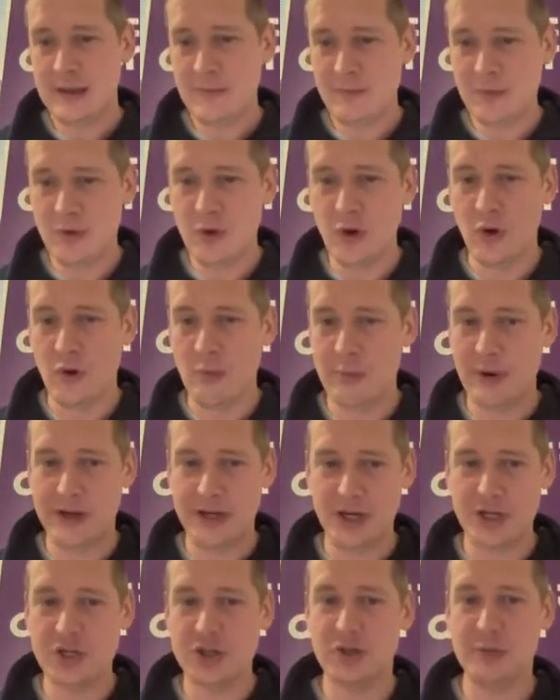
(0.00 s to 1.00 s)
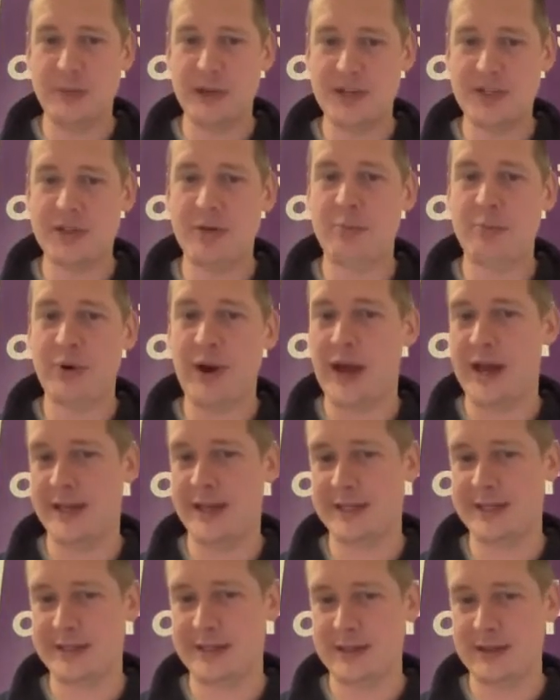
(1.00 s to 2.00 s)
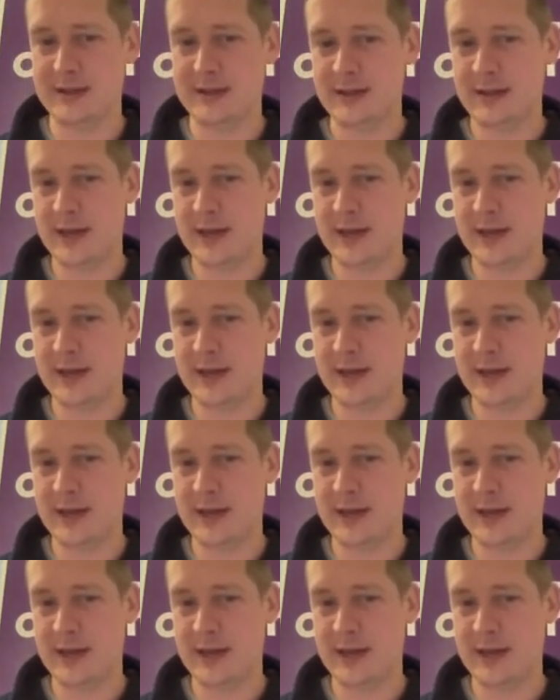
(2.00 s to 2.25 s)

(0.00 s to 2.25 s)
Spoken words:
nobody should be surprised.